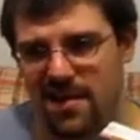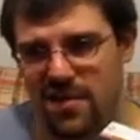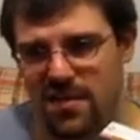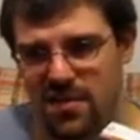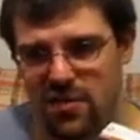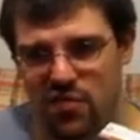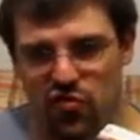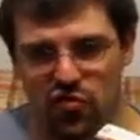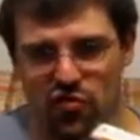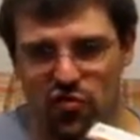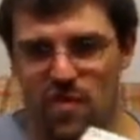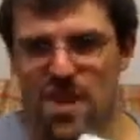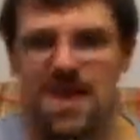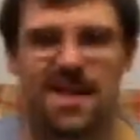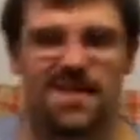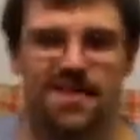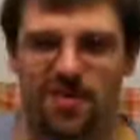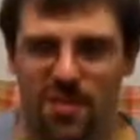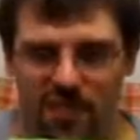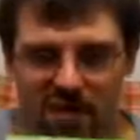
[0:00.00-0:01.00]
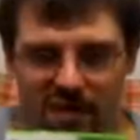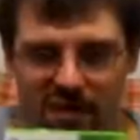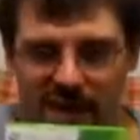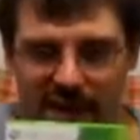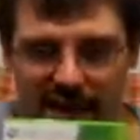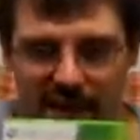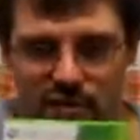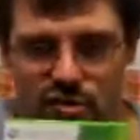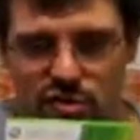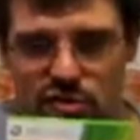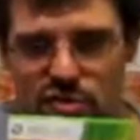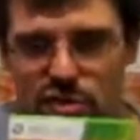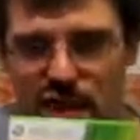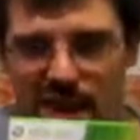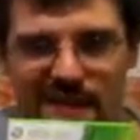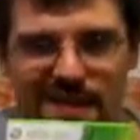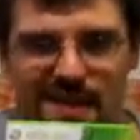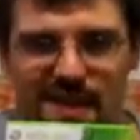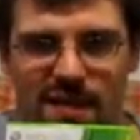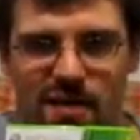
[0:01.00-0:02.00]
The trees looked like
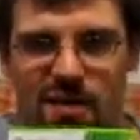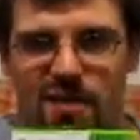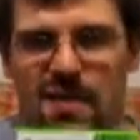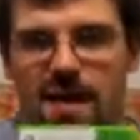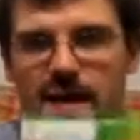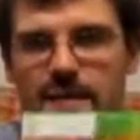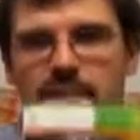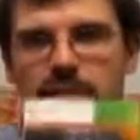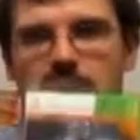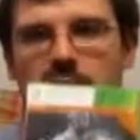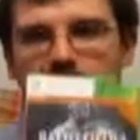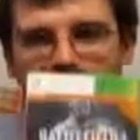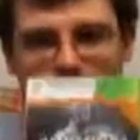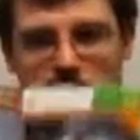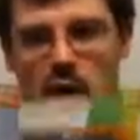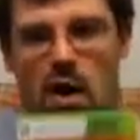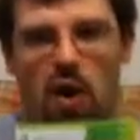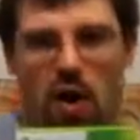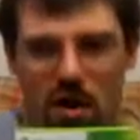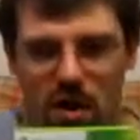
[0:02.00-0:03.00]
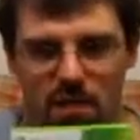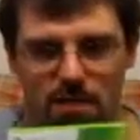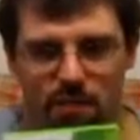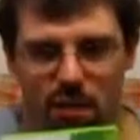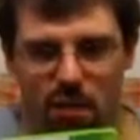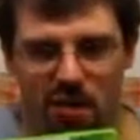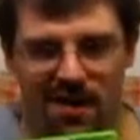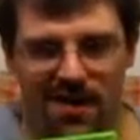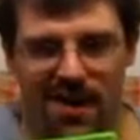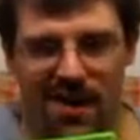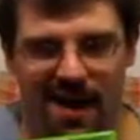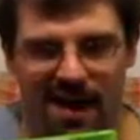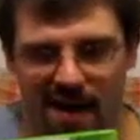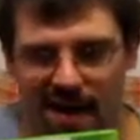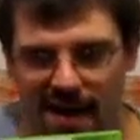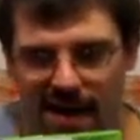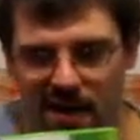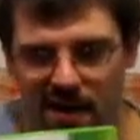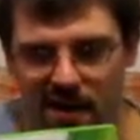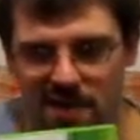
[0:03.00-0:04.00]
shit. They looked like fucking cardboard
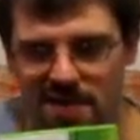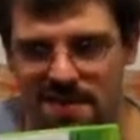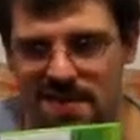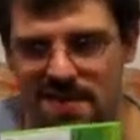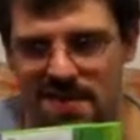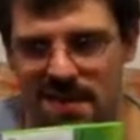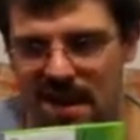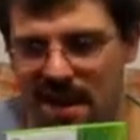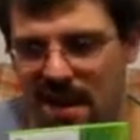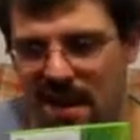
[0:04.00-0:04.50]
cutouts.